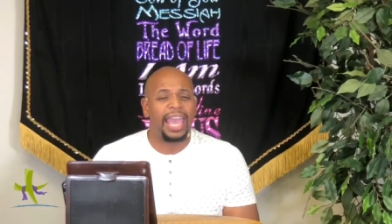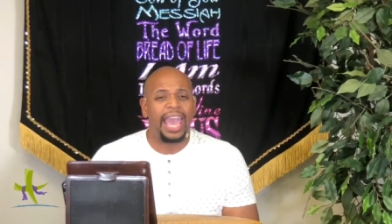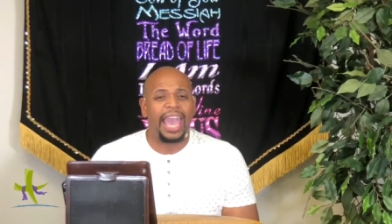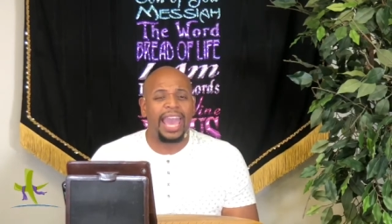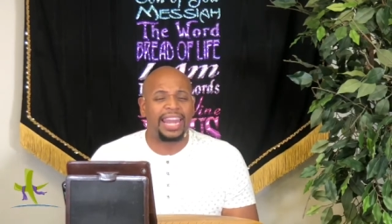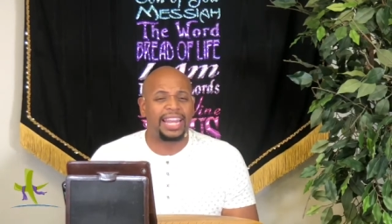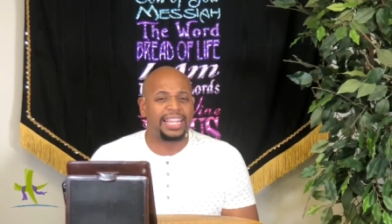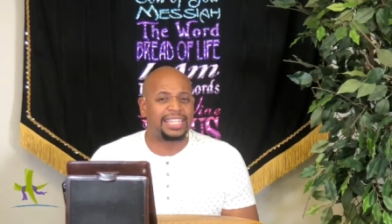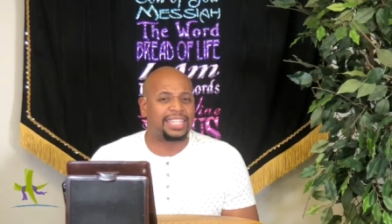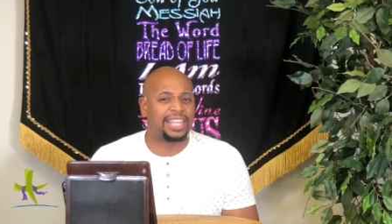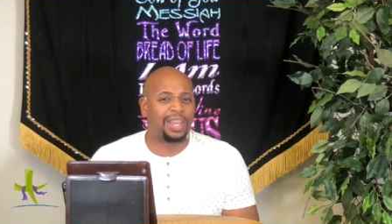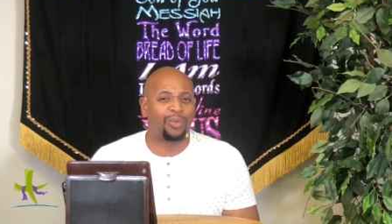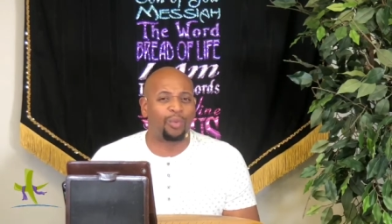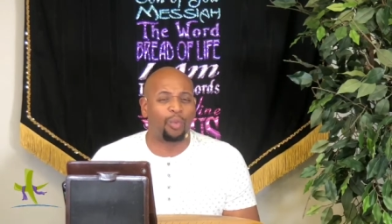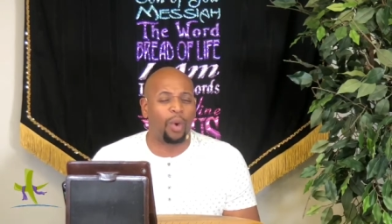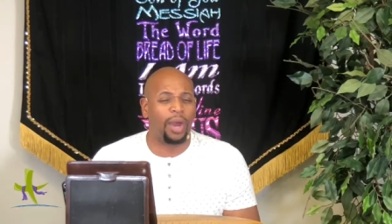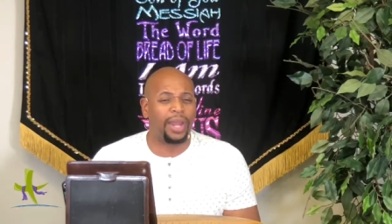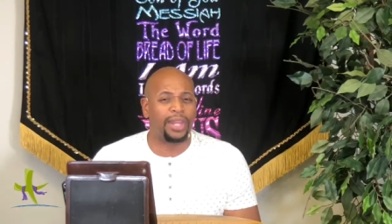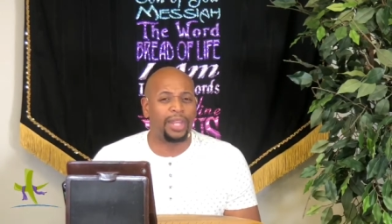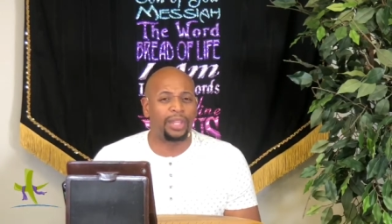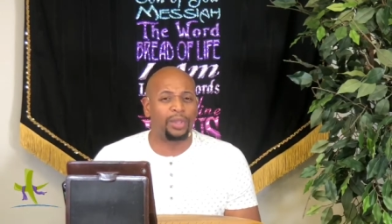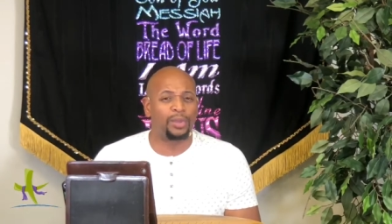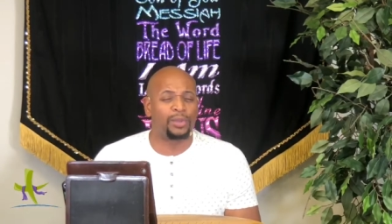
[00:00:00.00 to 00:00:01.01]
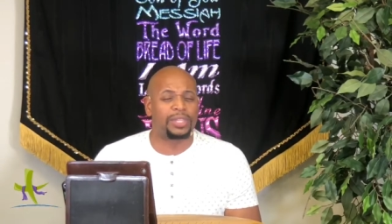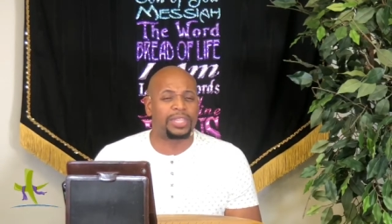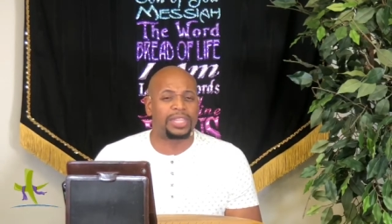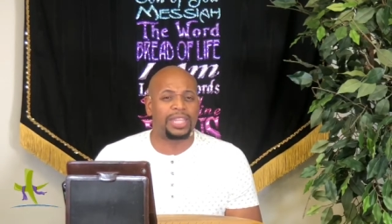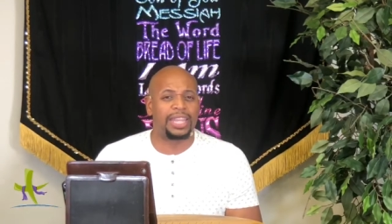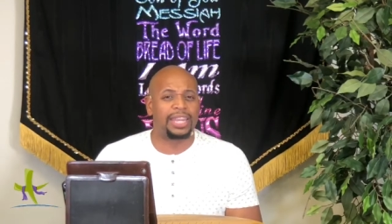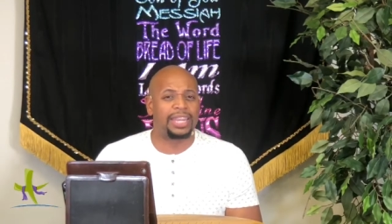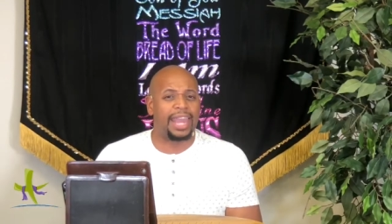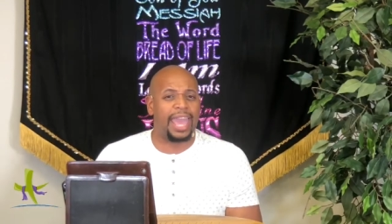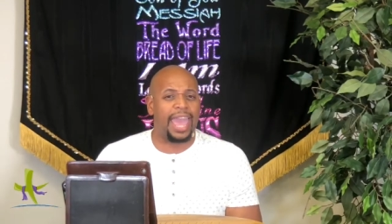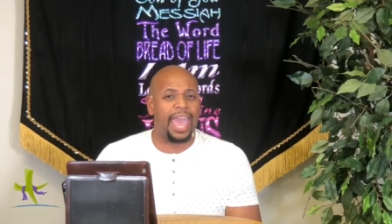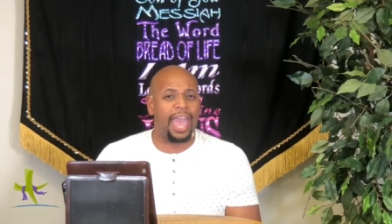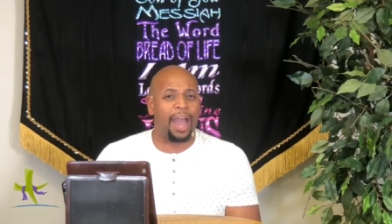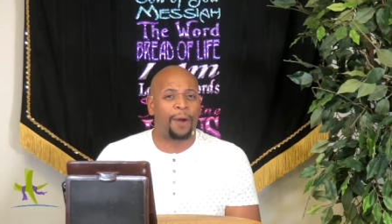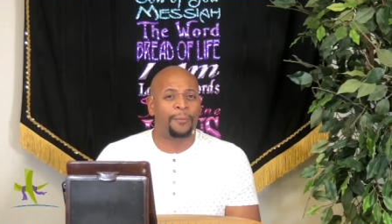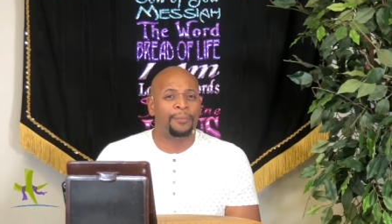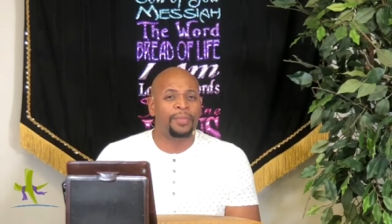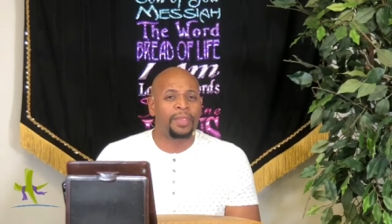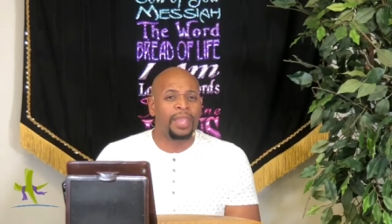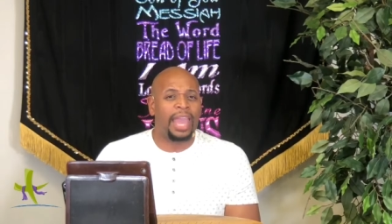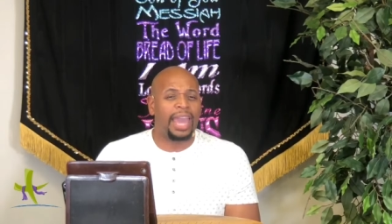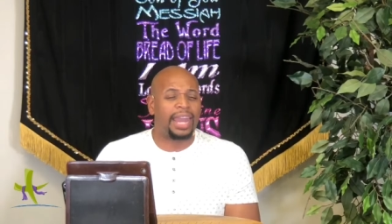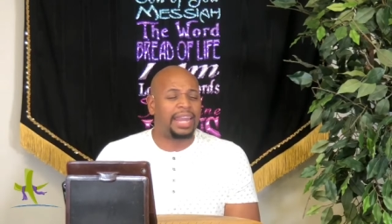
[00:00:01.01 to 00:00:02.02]
And he said, What do you see now?
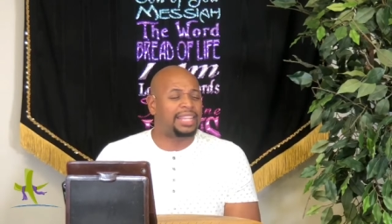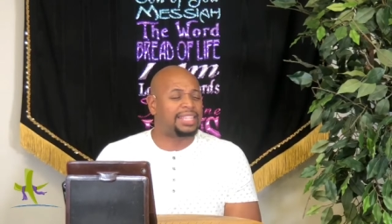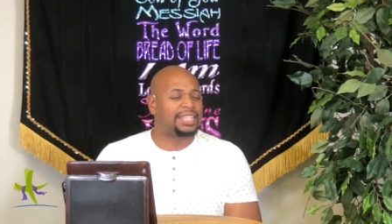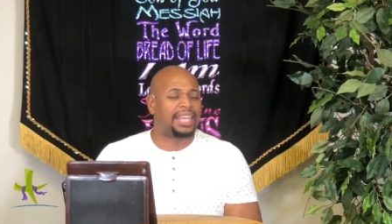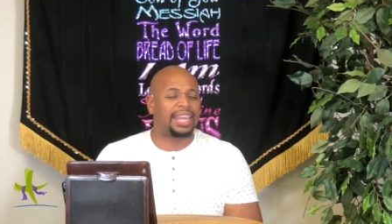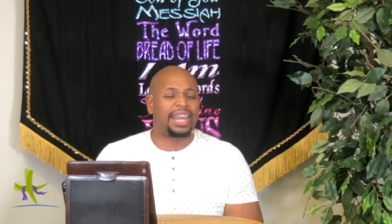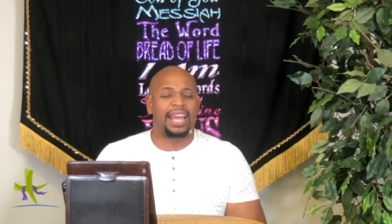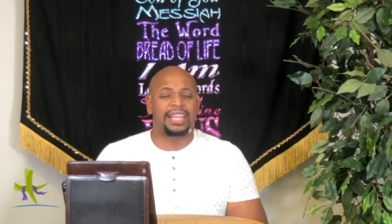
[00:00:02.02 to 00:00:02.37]
And he said,